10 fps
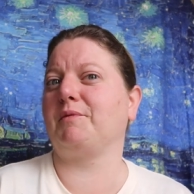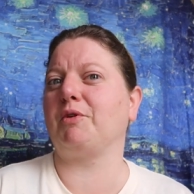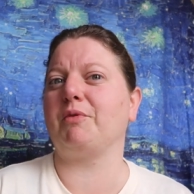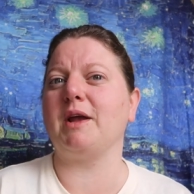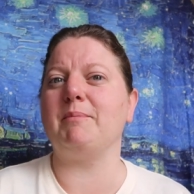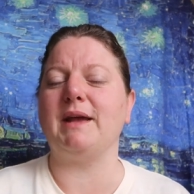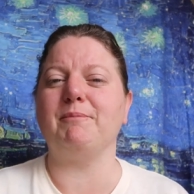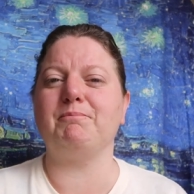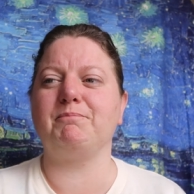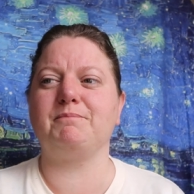
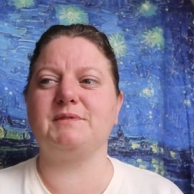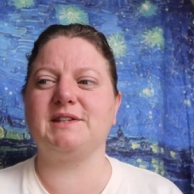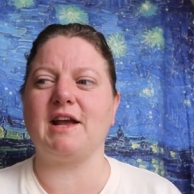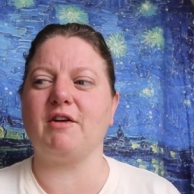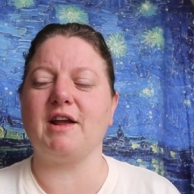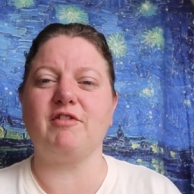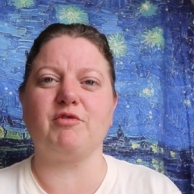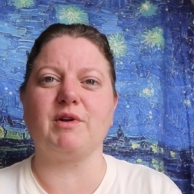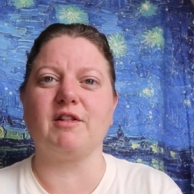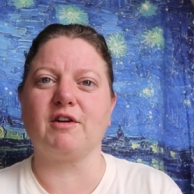creepy, scary
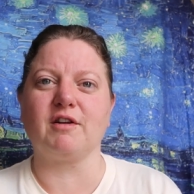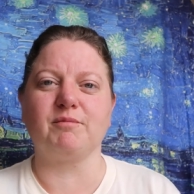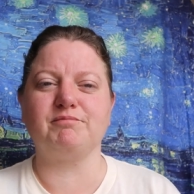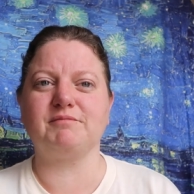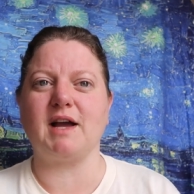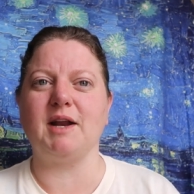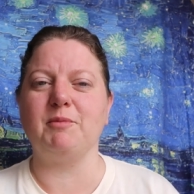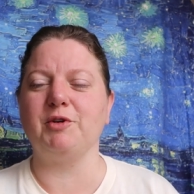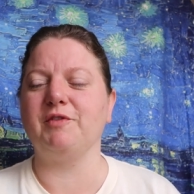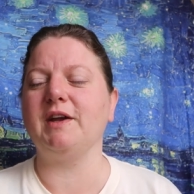thriller kind of
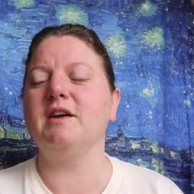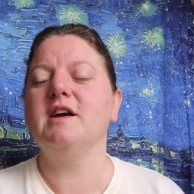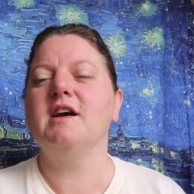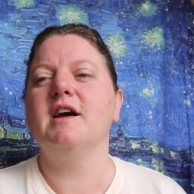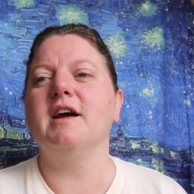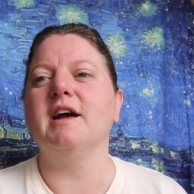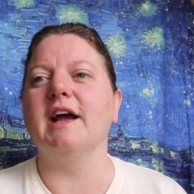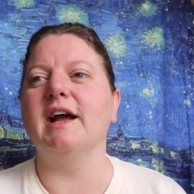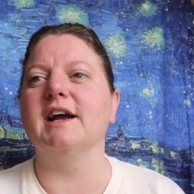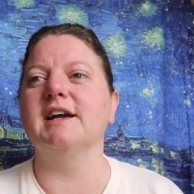movie.
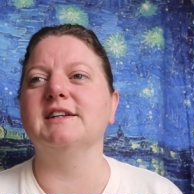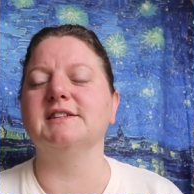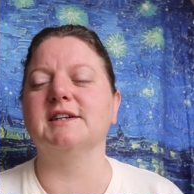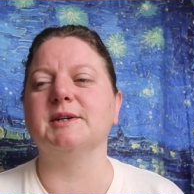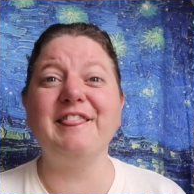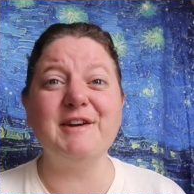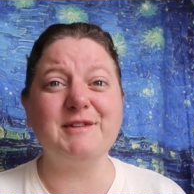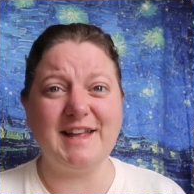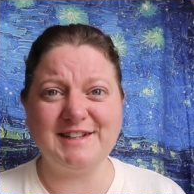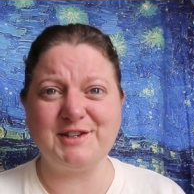And um, then
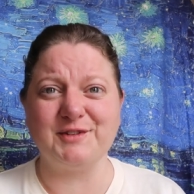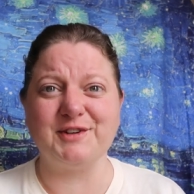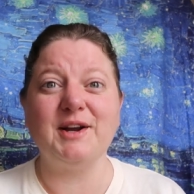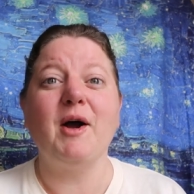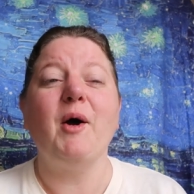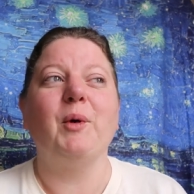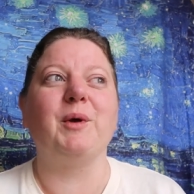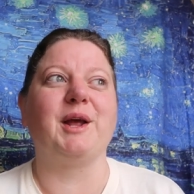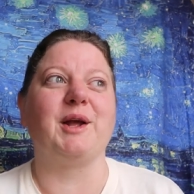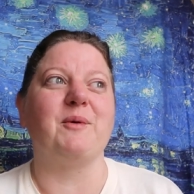when that's over,
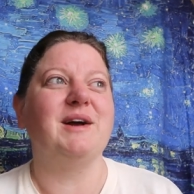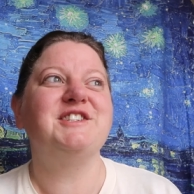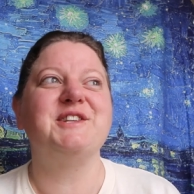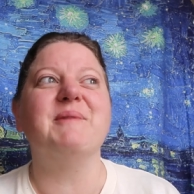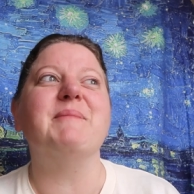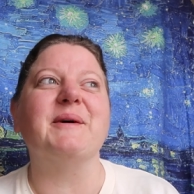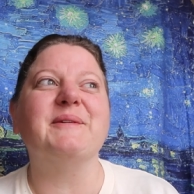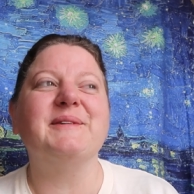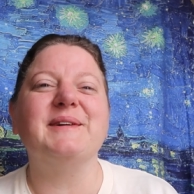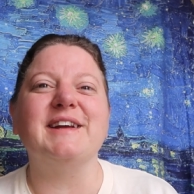we're gonna go watch Dumbo
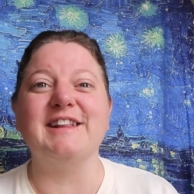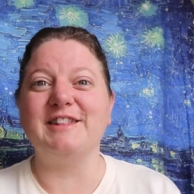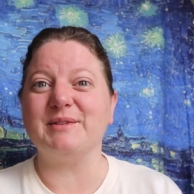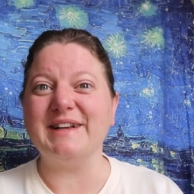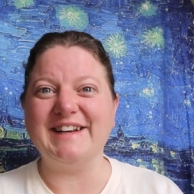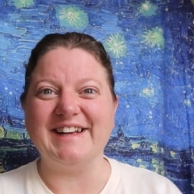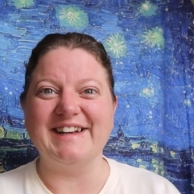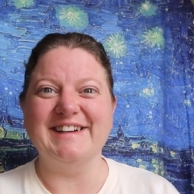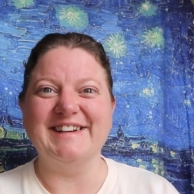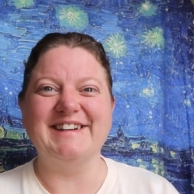in
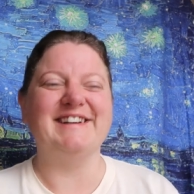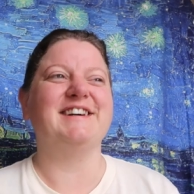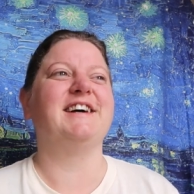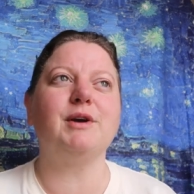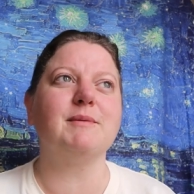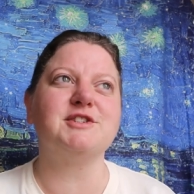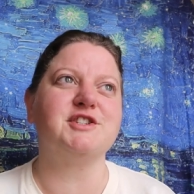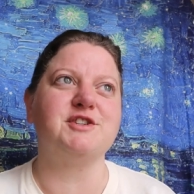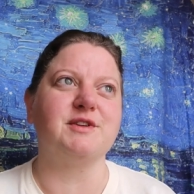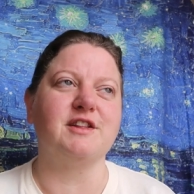3D. Pretty much
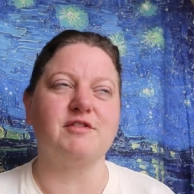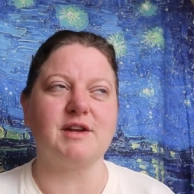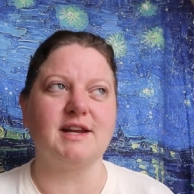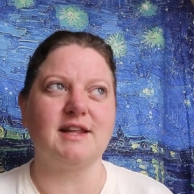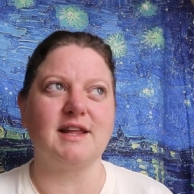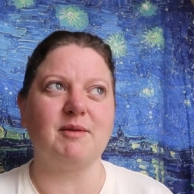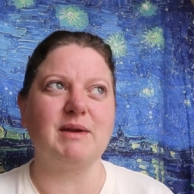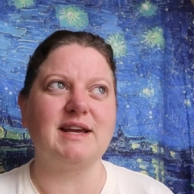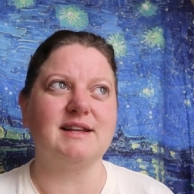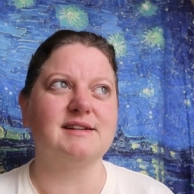just doing the 3D thing
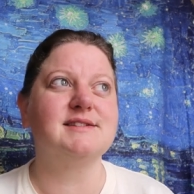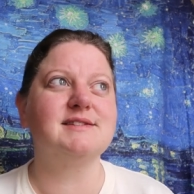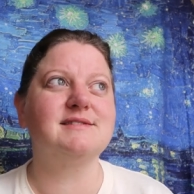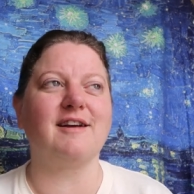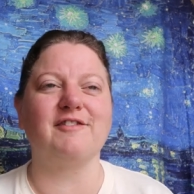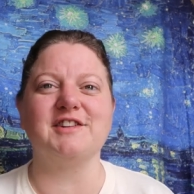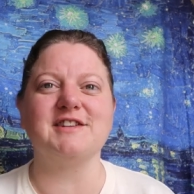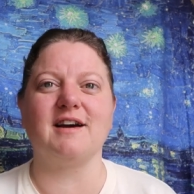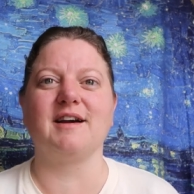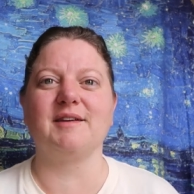because of the
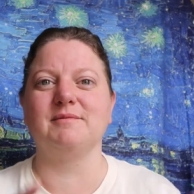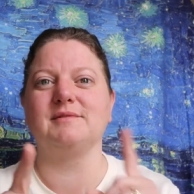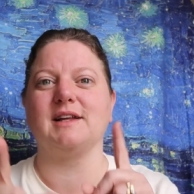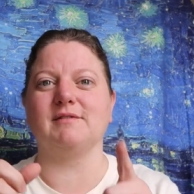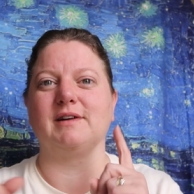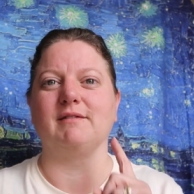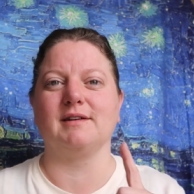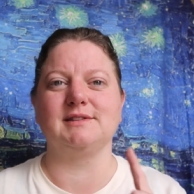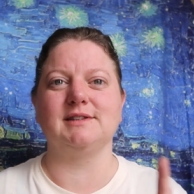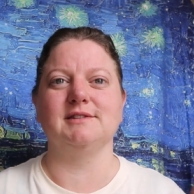time that we
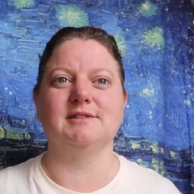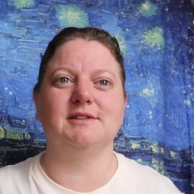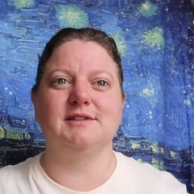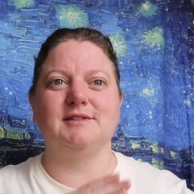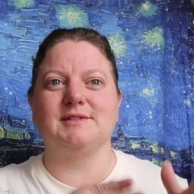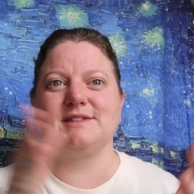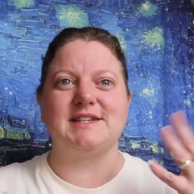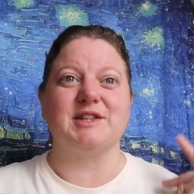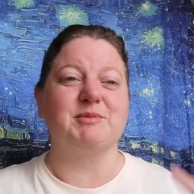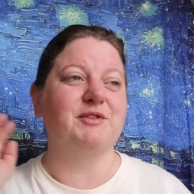want to
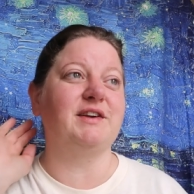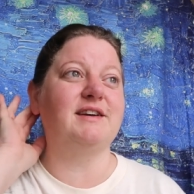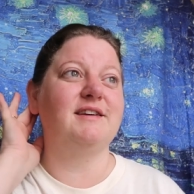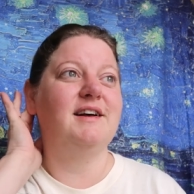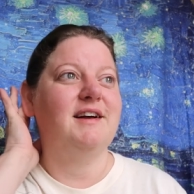see the movie.